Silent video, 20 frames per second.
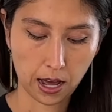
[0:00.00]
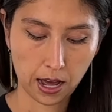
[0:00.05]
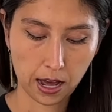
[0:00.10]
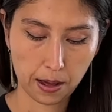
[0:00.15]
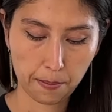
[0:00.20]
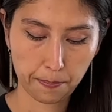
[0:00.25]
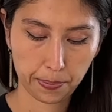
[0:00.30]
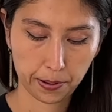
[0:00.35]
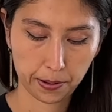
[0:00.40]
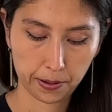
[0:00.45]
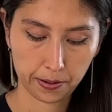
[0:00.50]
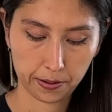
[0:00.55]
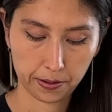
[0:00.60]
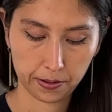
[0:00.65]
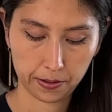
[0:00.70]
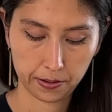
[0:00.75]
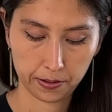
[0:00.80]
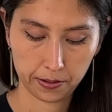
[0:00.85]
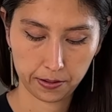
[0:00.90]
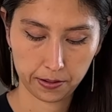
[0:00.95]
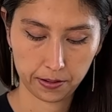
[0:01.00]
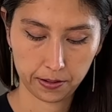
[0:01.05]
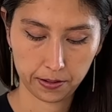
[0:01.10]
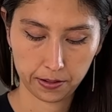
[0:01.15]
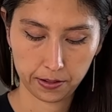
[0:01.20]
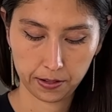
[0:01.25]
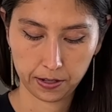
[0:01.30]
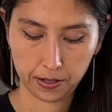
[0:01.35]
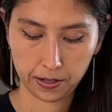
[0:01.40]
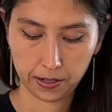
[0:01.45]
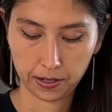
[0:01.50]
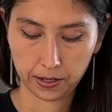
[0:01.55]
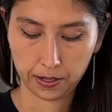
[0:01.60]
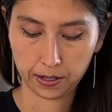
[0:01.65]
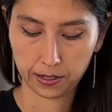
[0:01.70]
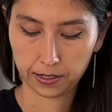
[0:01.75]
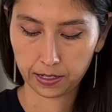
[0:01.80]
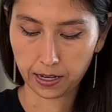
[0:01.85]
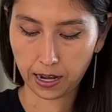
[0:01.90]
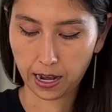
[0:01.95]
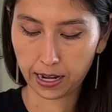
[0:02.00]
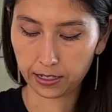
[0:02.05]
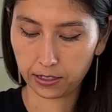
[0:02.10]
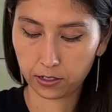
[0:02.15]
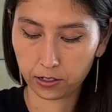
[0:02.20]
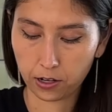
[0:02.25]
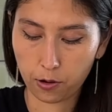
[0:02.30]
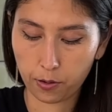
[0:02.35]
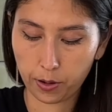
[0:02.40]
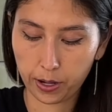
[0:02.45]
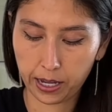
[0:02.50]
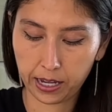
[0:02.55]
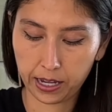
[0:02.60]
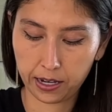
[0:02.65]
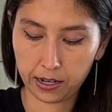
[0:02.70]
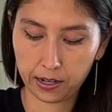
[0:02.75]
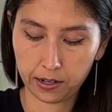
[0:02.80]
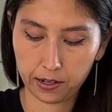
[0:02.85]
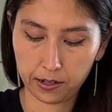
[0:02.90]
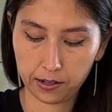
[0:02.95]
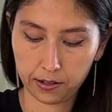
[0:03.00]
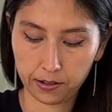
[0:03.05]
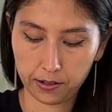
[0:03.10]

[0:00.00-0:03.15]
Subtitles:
up, sides go in,